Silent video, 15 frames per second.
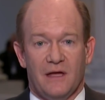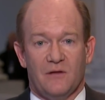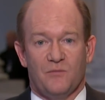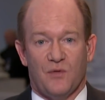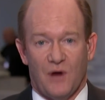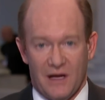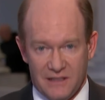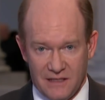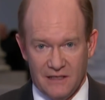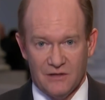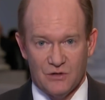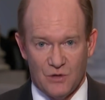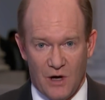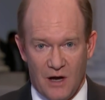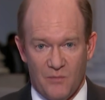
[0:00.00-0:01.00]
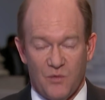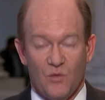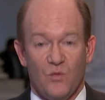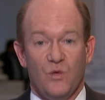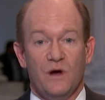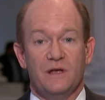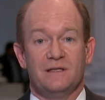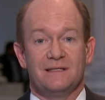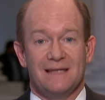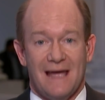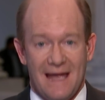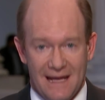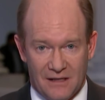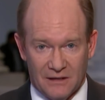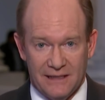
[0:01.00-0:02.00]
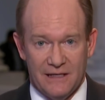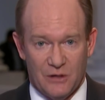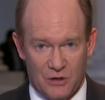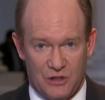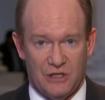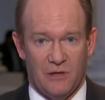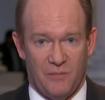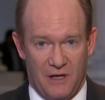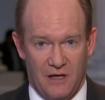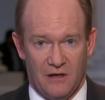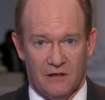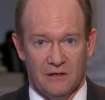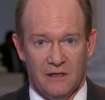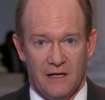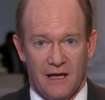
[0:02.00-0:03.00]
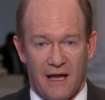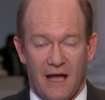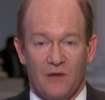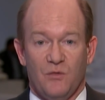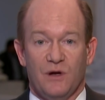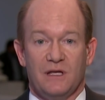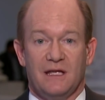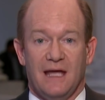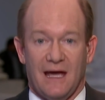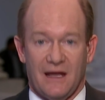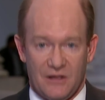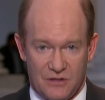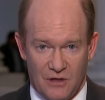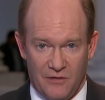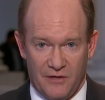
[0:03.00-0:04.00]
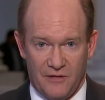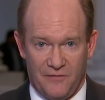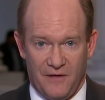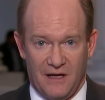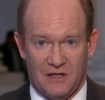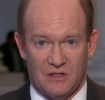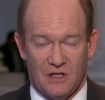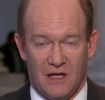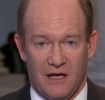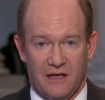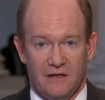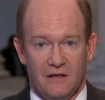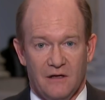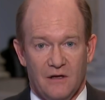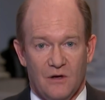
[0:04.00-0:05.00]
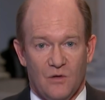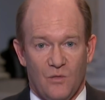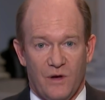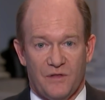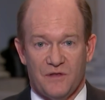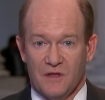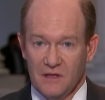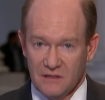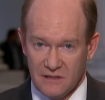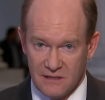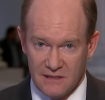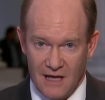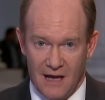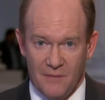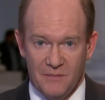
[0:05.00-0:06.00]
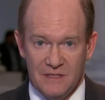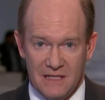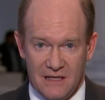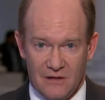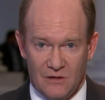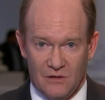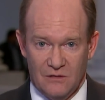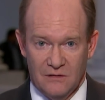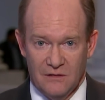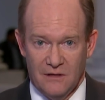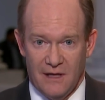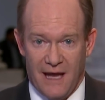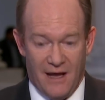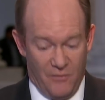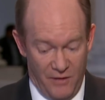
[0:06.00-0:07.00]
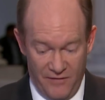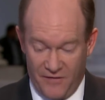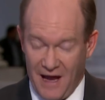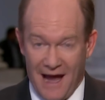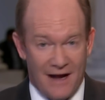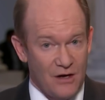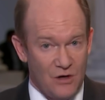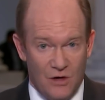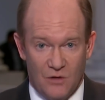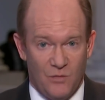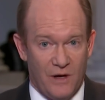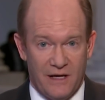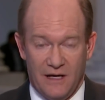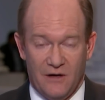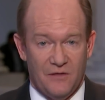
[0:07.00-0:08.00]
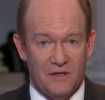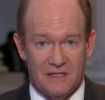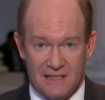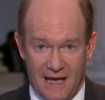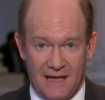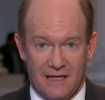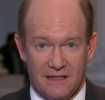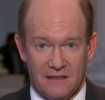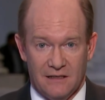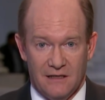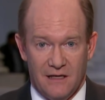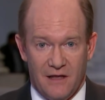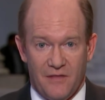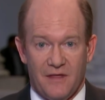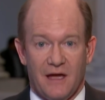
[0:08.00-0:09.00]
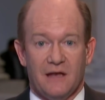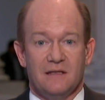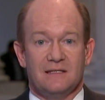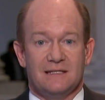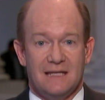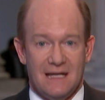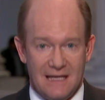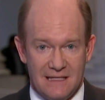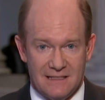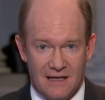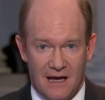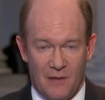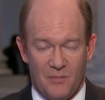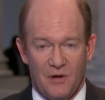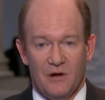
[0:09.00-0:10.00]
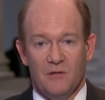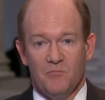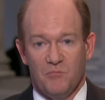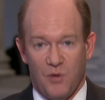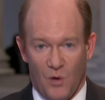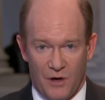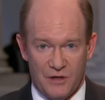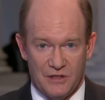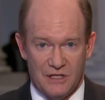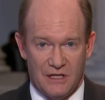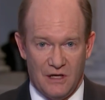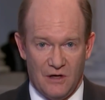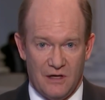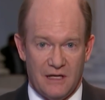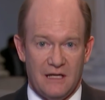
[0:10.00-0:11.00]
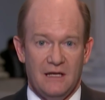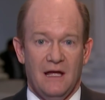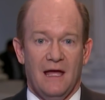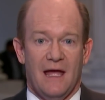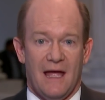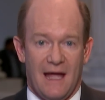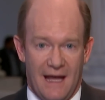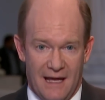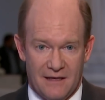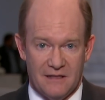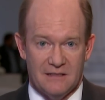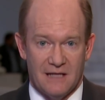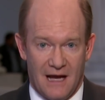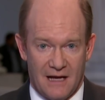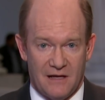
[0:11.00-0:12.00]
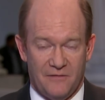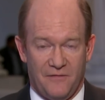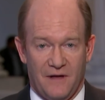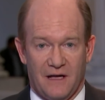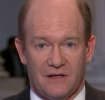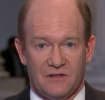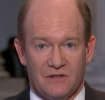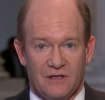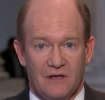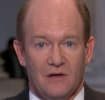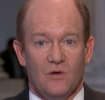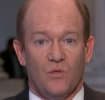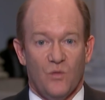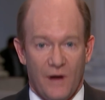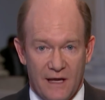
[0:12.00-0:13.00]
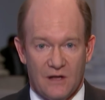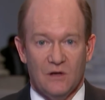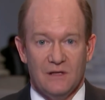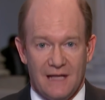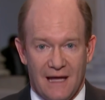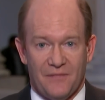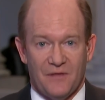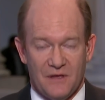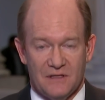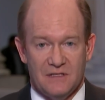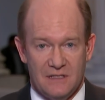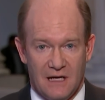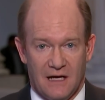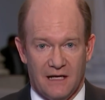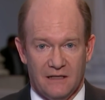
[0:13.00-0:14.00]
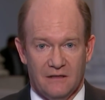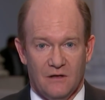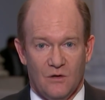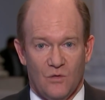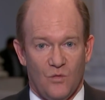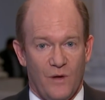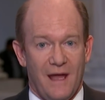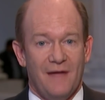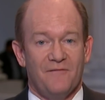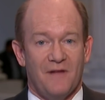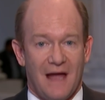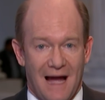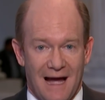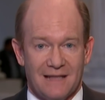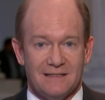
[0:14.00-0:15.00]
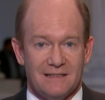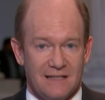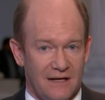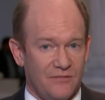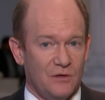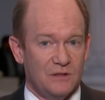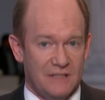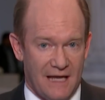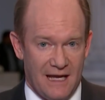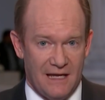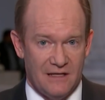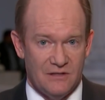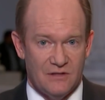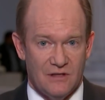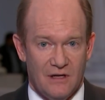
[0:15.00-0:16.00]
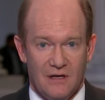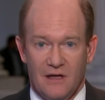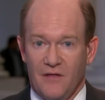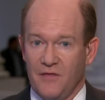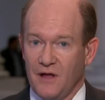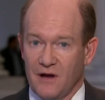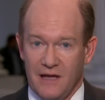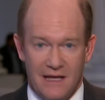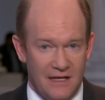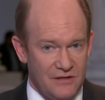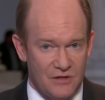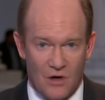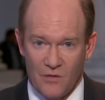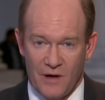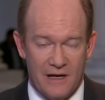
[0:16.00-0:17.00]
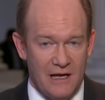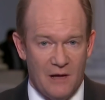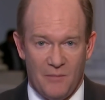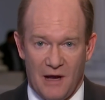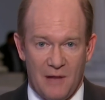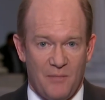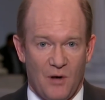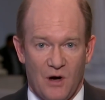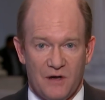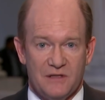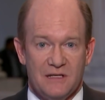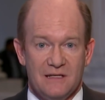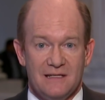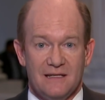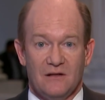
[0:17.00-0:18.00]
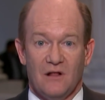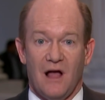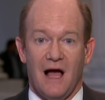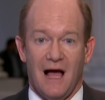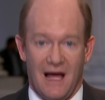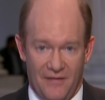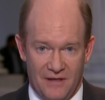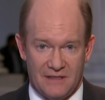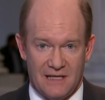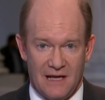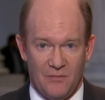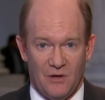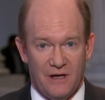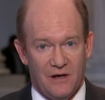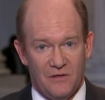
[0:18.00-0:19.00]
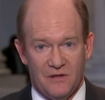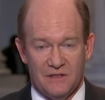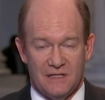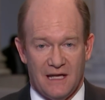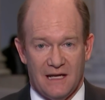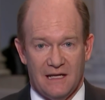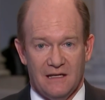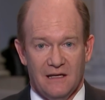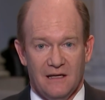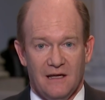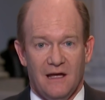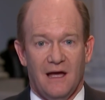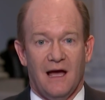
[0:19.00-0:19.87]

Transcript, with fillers: that President Trump would take leadership here and would get us over the finish line with some deal, and we've got a good one here in the Senate that tees up border security and a DACA fix, we could get this done. We've got several days. There is already a bipartisan deal yeah. on the table here in the Senate.